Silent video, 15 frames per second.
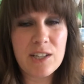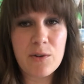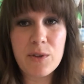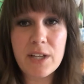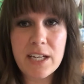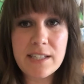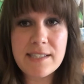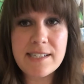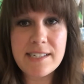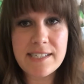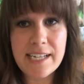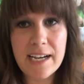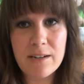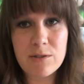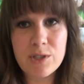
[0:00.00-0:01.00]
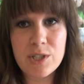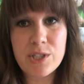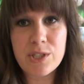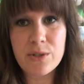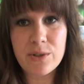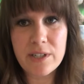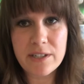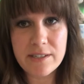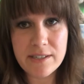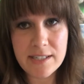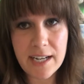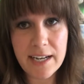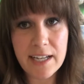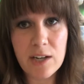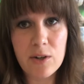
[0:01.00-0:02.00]
they sit down to do their
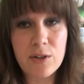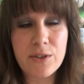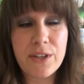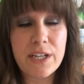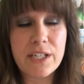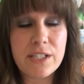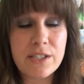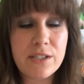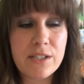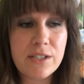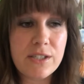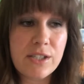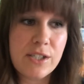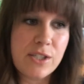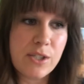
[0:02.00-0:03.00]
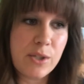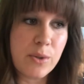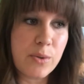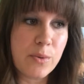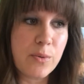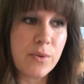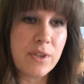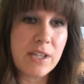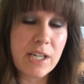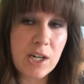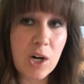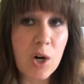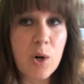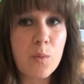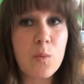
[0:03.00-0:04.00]
study or to do
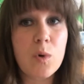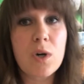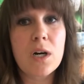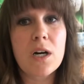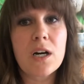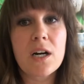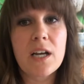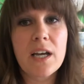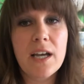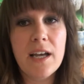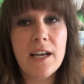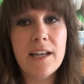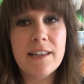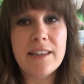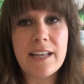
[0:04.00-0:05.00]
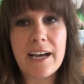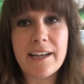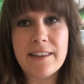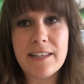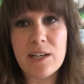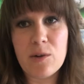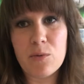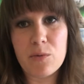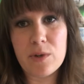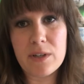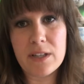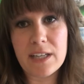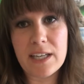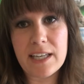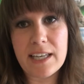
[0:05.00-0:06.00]
their homework that they
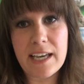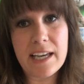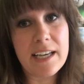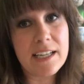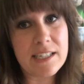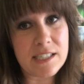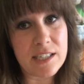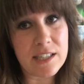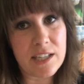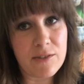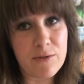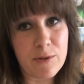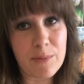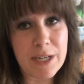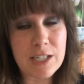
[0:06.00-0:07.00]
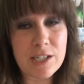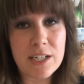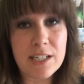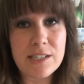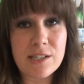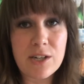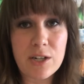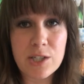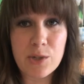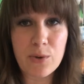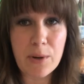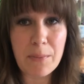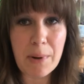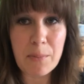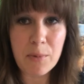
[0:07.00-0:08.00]
really get into the information and start
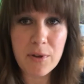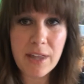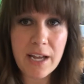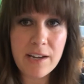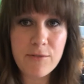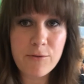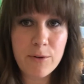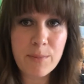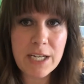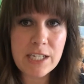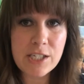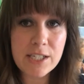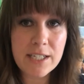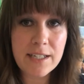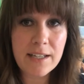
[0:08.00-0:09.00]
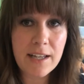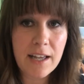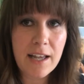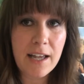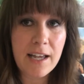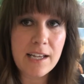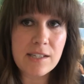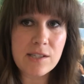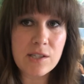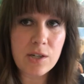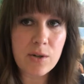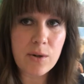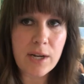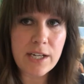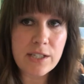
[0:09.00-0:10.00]
to remember that information. So
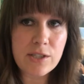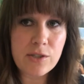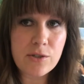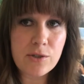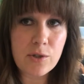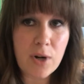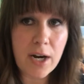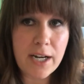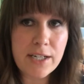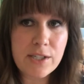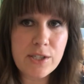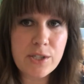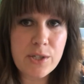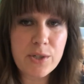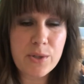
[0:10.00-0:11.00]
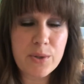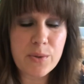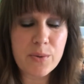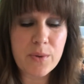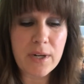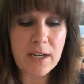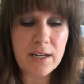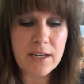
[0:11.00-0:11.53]
I tried to